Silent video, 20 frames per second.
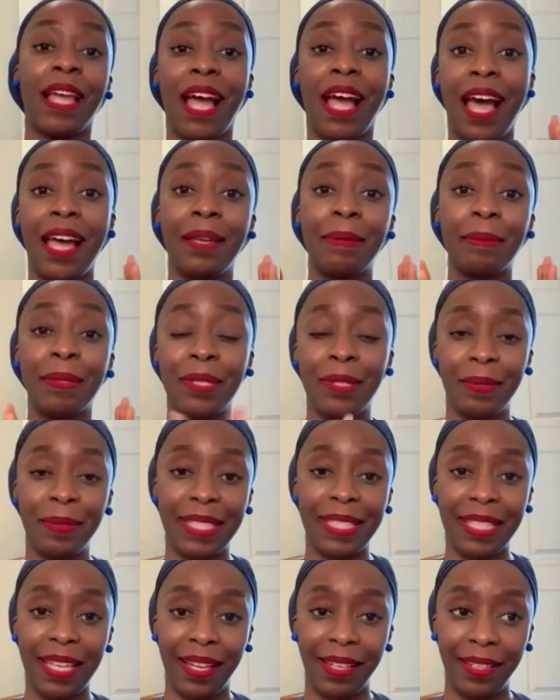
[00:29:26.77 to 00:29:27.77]
I am so
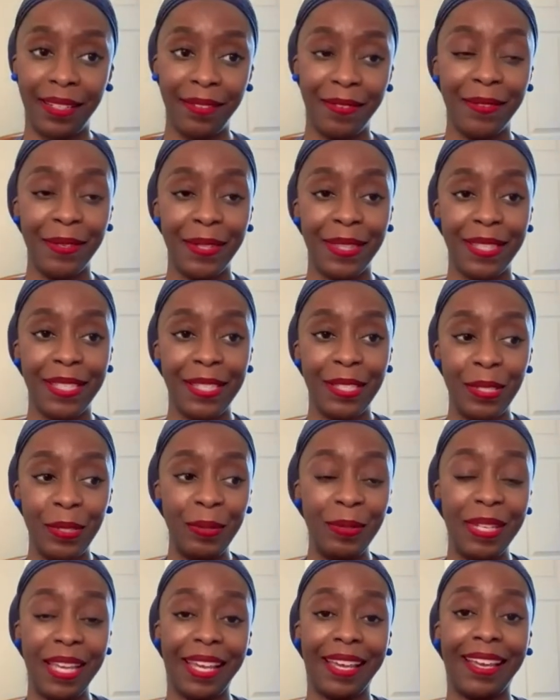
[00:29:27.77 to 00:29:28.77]
excited for this new
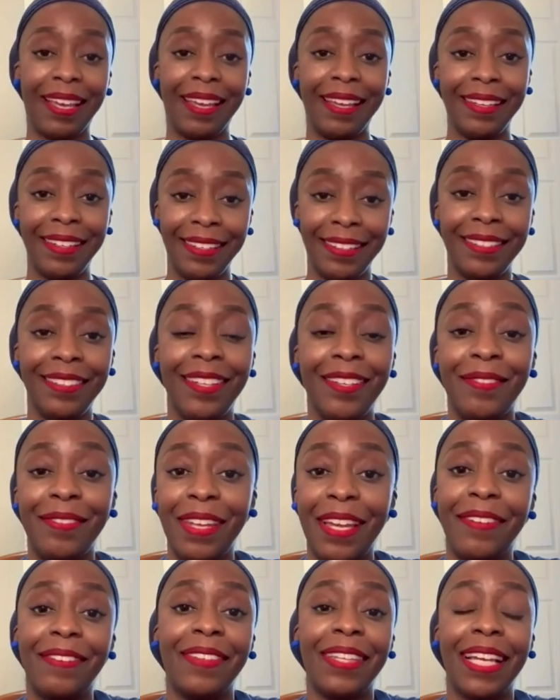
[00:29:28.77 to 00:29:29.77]
decade of
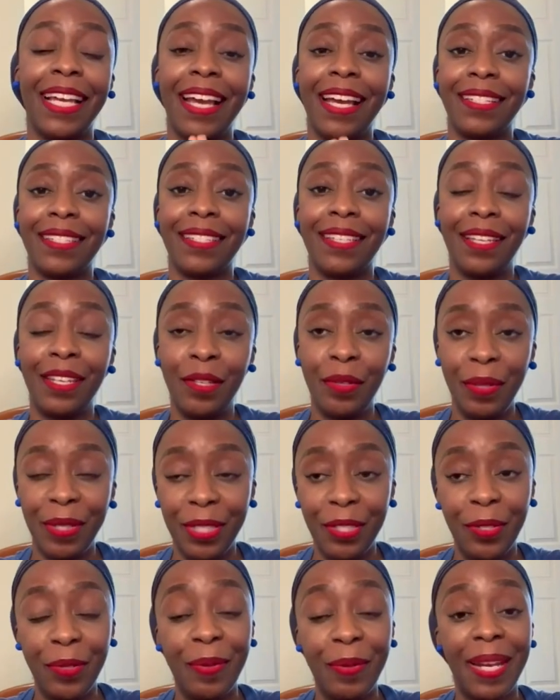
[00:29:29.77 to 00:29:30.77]
life that God is taking you
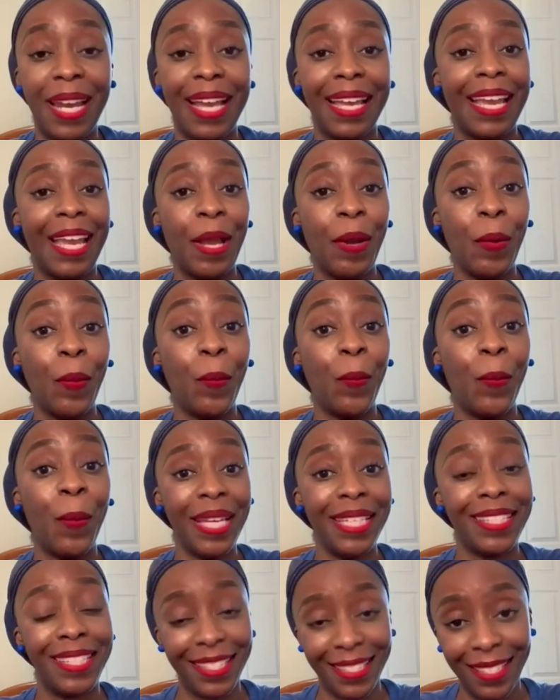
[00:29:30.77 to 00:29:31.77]
into, and I can't
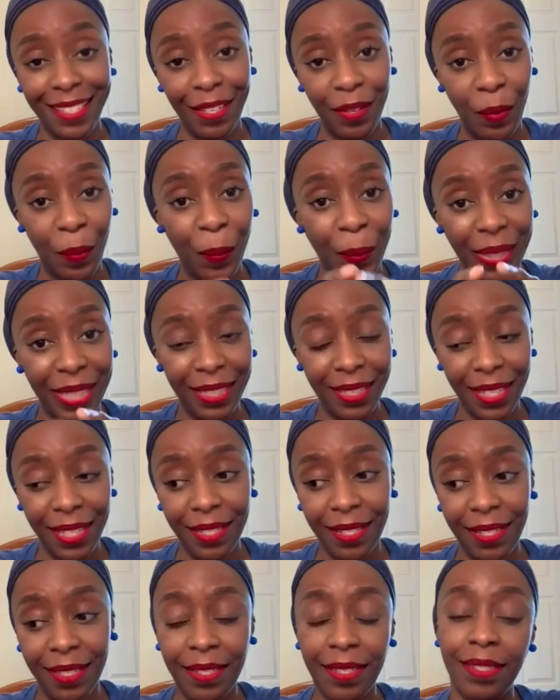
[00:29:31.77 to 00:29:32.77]
wait to see what he
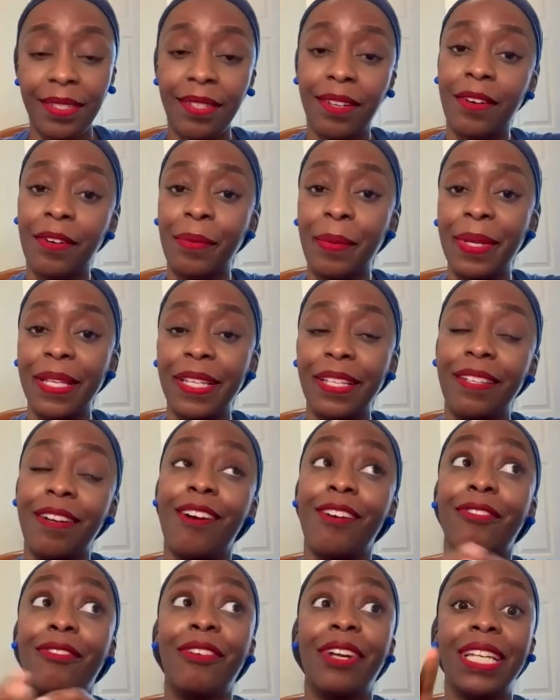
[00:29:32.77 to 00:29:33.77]
does, because he's
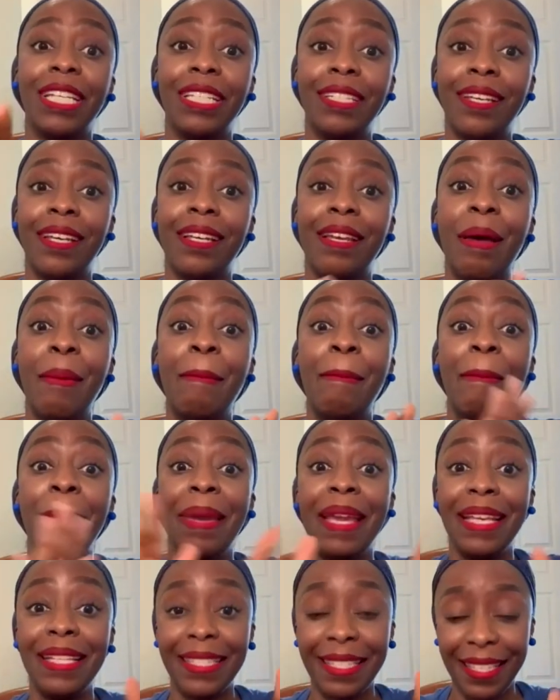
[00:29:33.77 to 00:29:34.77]
already done
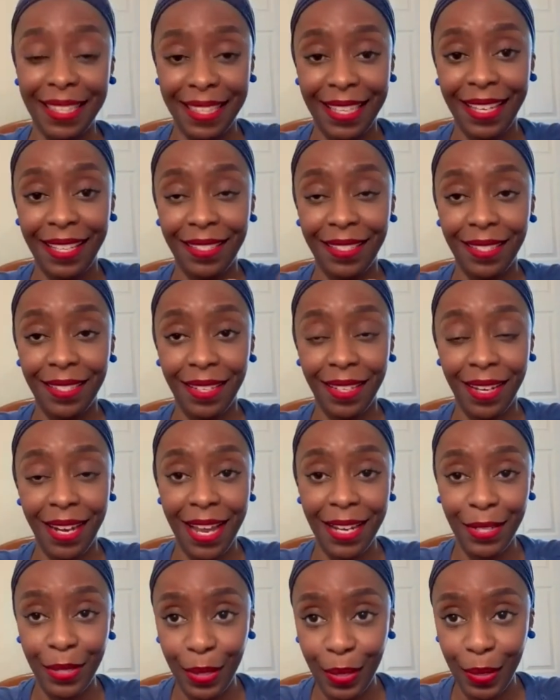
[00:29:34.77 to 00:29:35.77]
amazing things, and
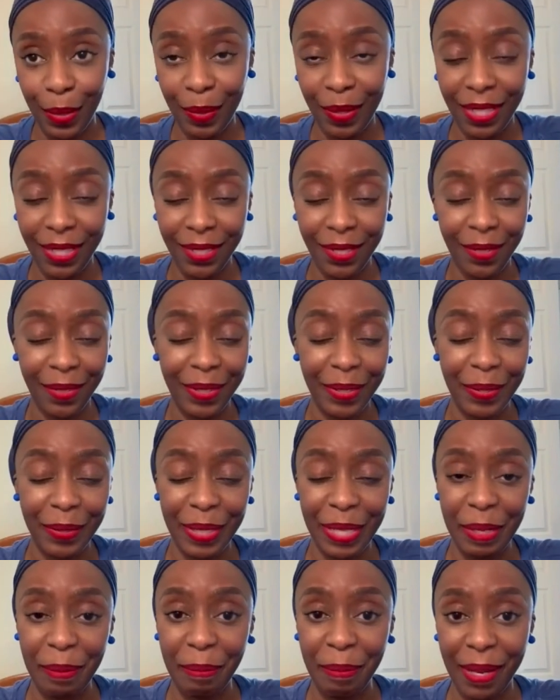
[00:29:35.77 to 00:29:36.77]
I know that it's only going to
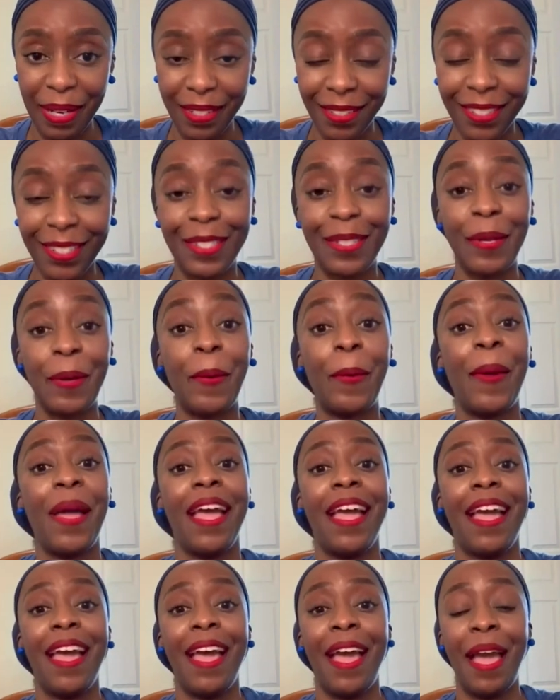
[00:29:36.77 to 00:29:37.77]
get better. So
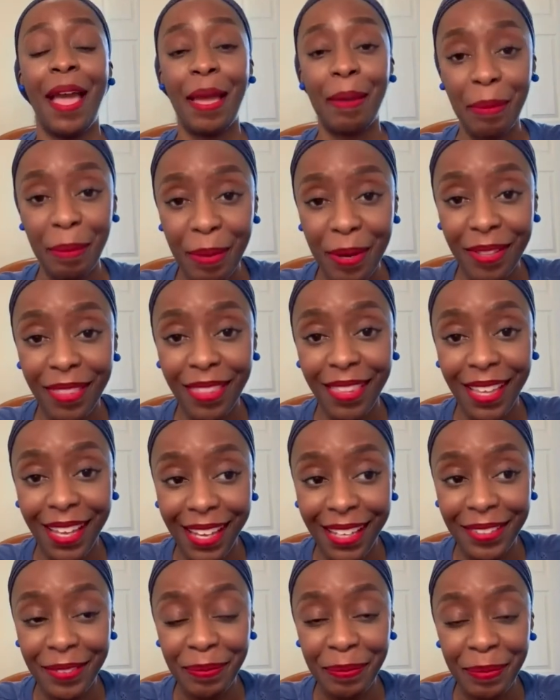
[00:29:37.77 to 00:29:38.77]
happy
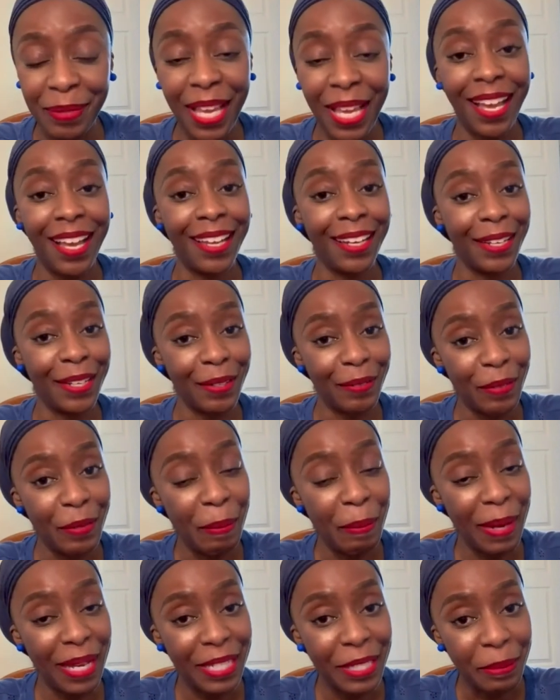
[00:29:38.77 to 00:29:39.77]
birthday. I love you
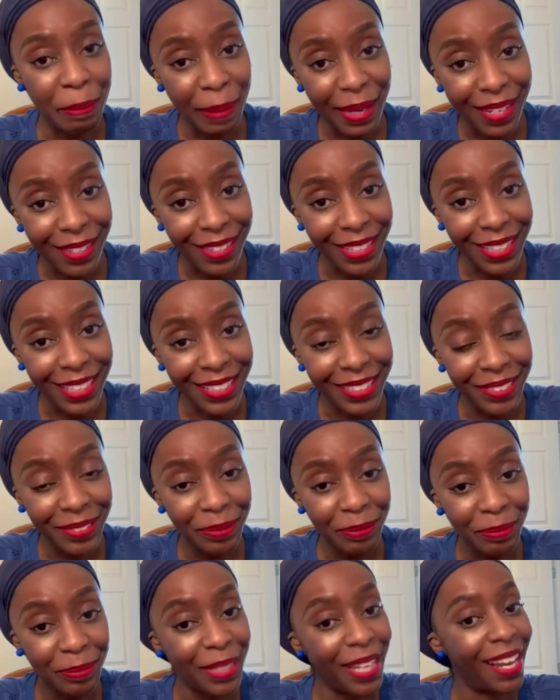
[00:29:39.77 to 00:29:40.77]
much, Mary.
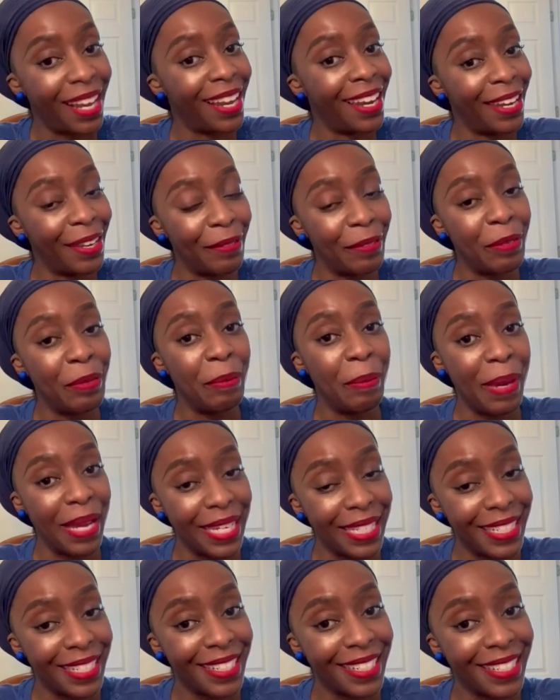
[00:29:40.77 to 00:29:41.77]
I love you
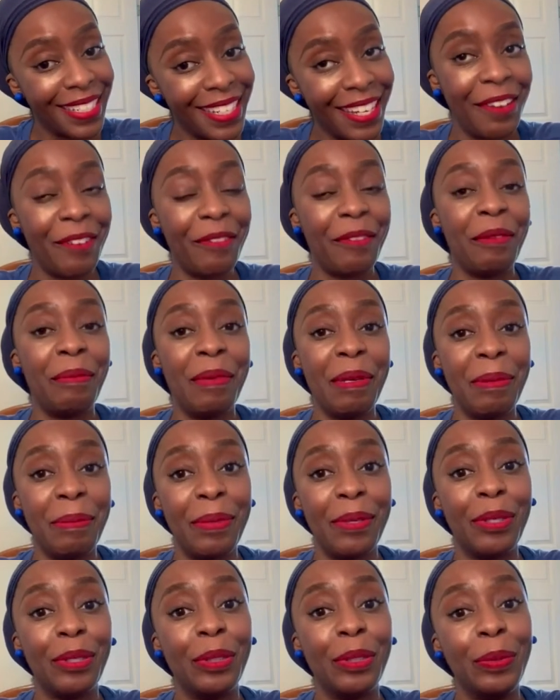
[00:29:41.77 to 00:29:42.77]
much.
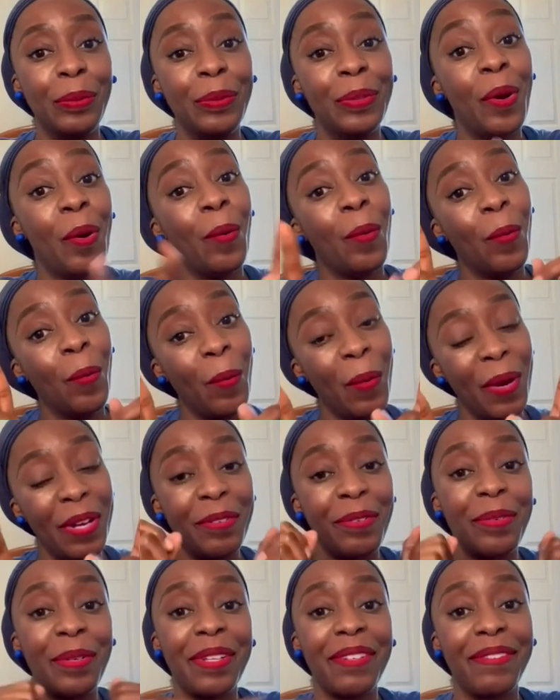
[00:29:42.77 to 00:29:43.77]
Remember Luke
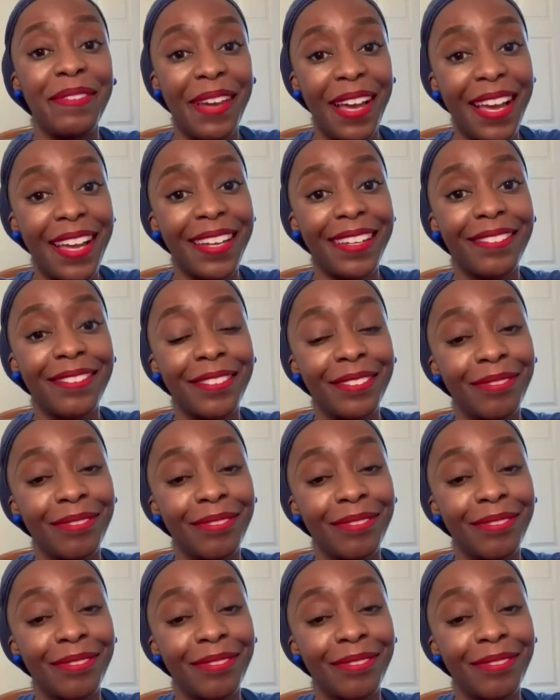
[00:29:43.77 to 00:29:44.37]
1:45.